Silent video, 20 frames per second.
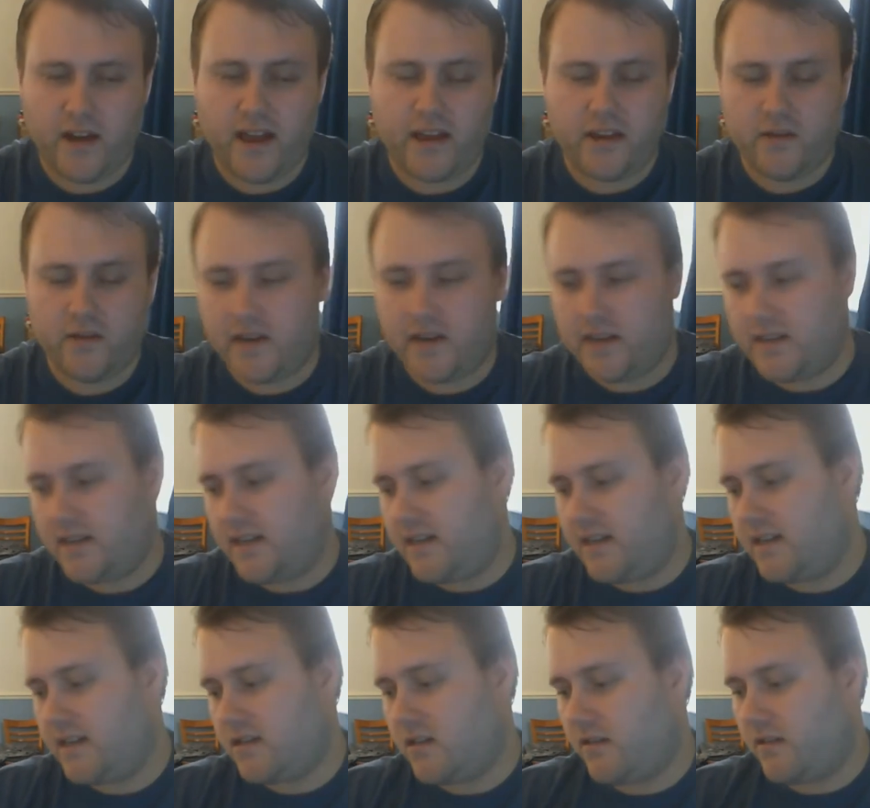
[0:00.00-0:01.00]
You need C D
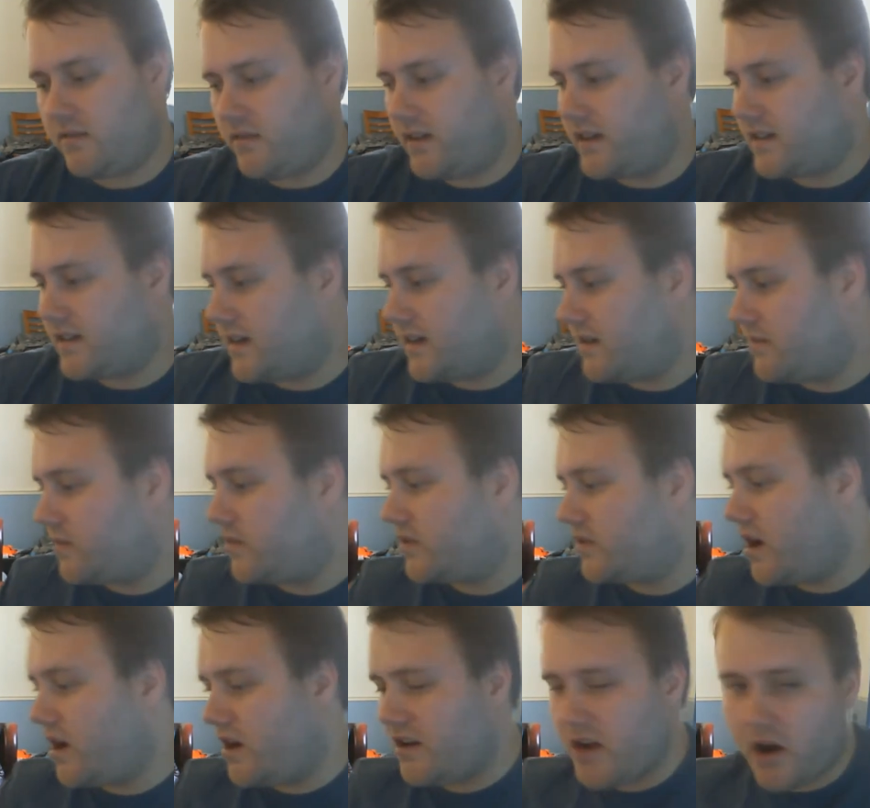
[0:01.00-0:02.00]
softwares anymore.
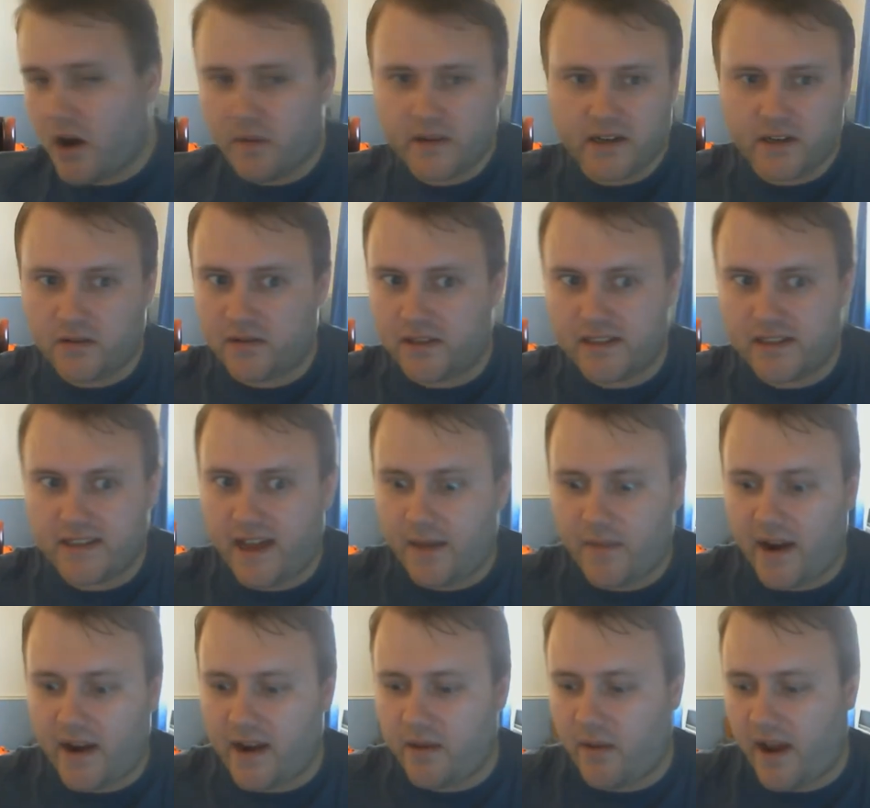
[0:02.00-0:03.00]
No, nobody uses them
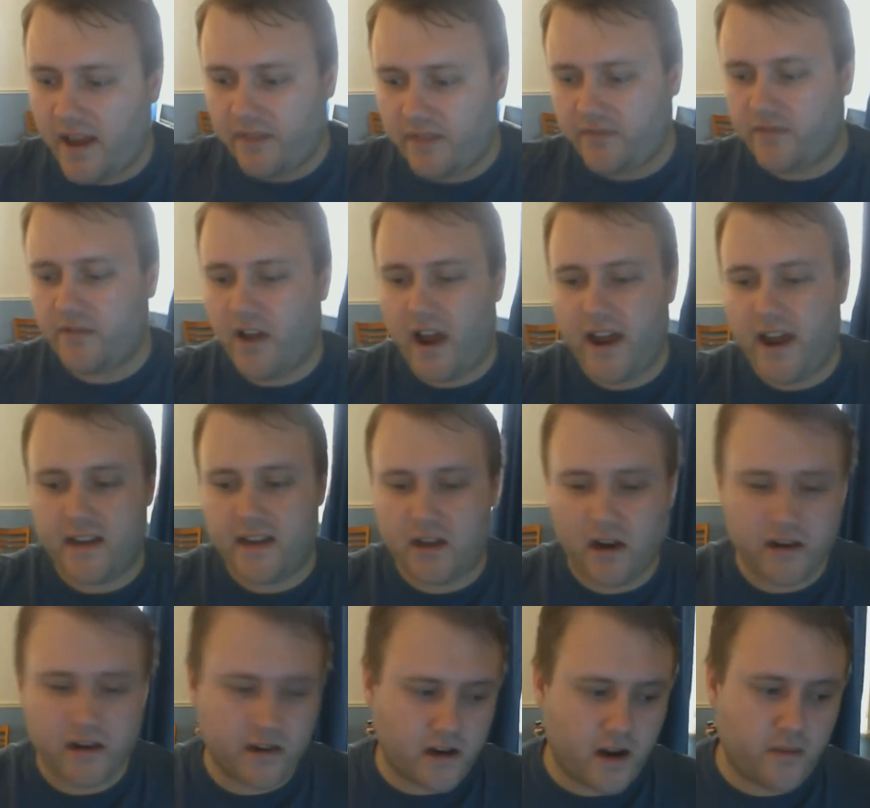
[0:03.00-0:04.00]
anyway. If you've got any
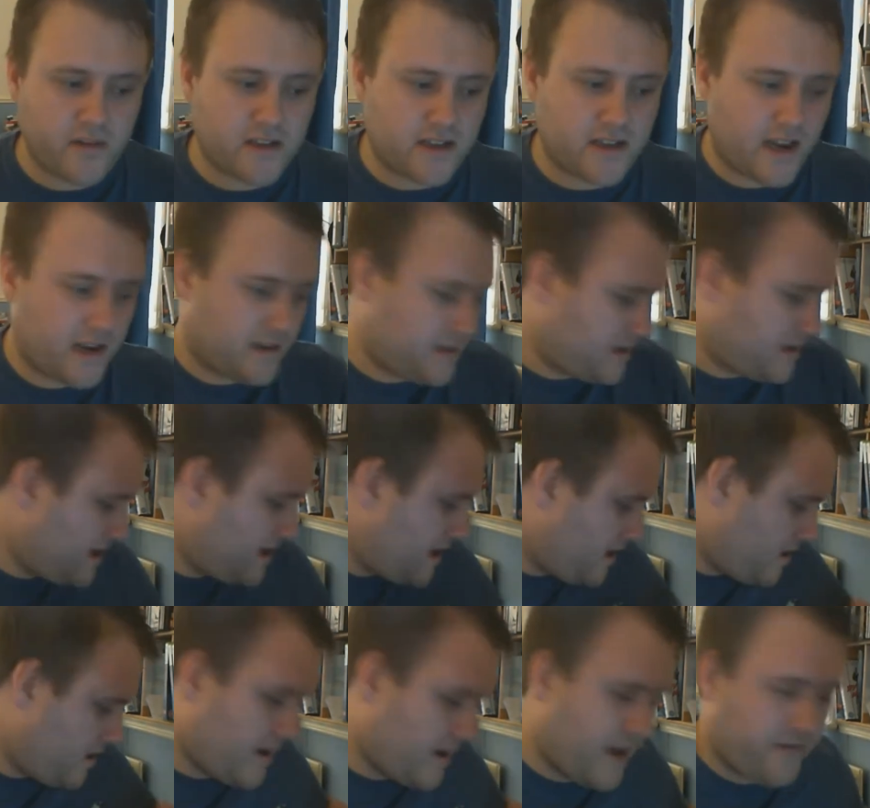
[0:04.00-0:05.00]
kind of common sense,
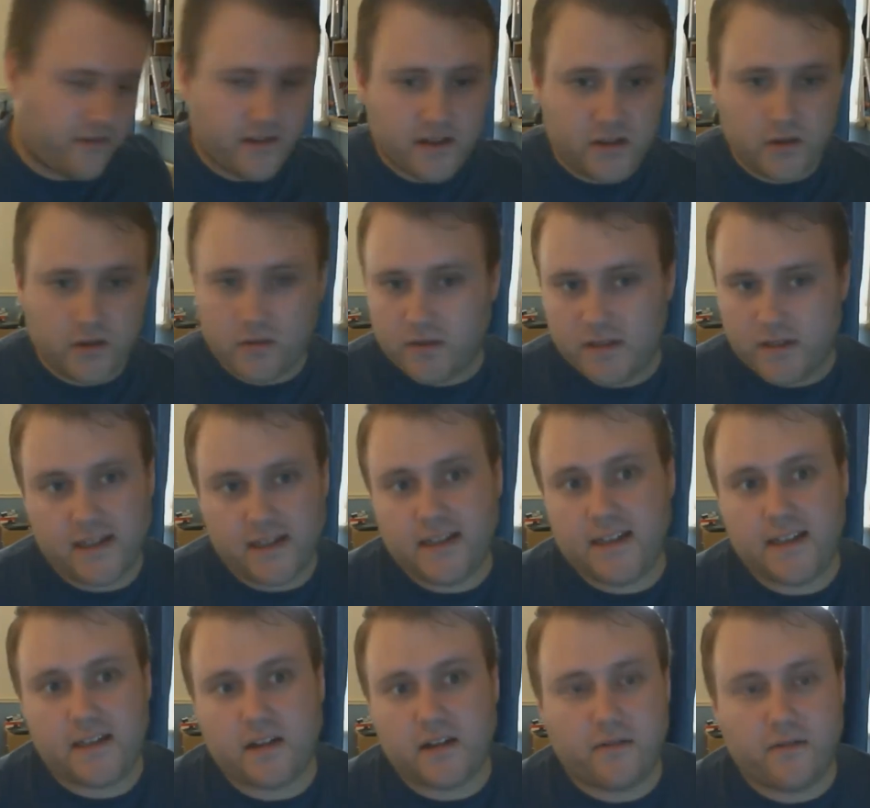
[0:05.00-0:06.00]
you never install the C D
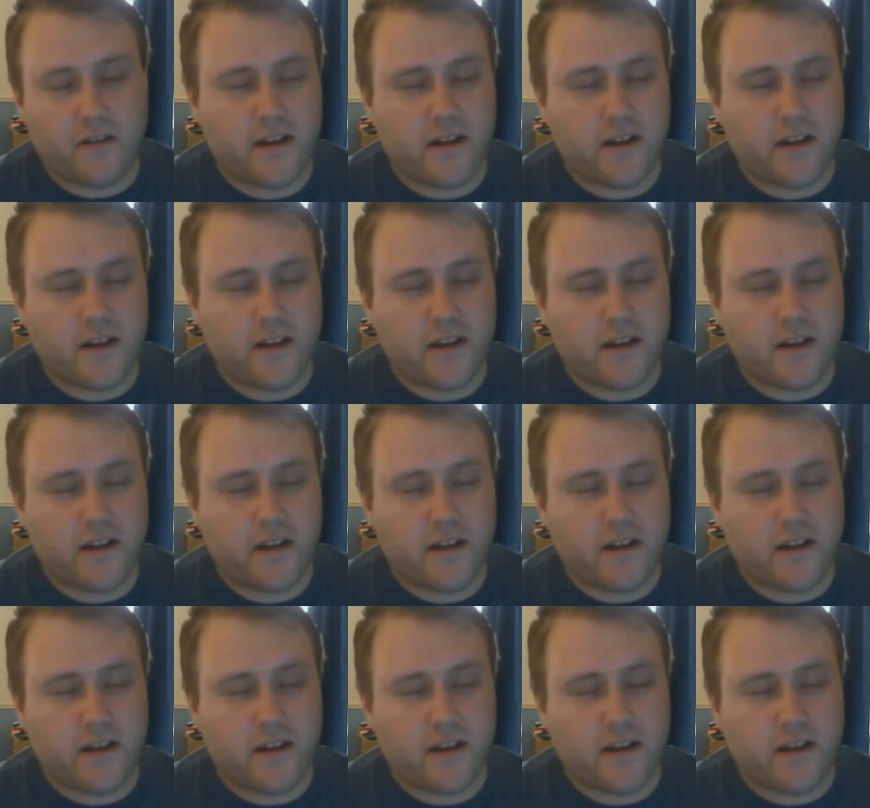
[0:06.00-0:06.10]
software.